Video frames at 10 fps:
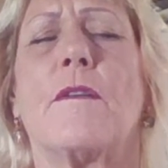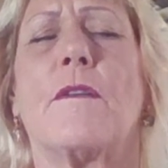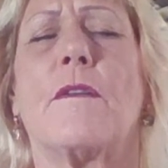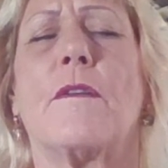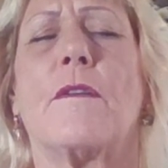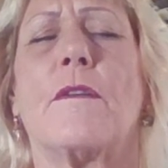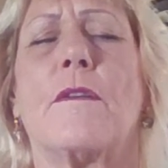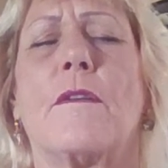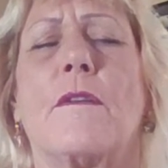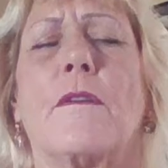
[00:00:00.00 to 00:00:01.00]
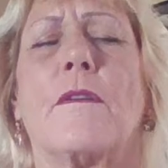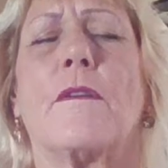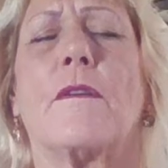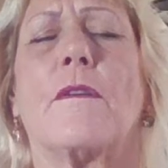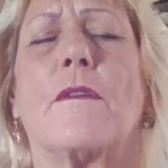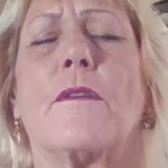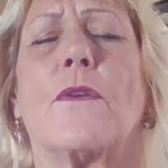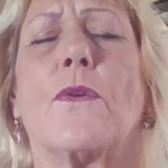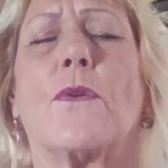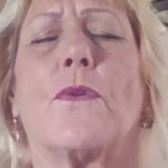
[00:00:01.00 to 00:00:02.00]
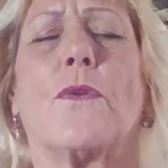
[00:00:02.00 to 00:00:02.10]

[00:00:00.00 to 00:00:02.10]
No one is speaking in this clip.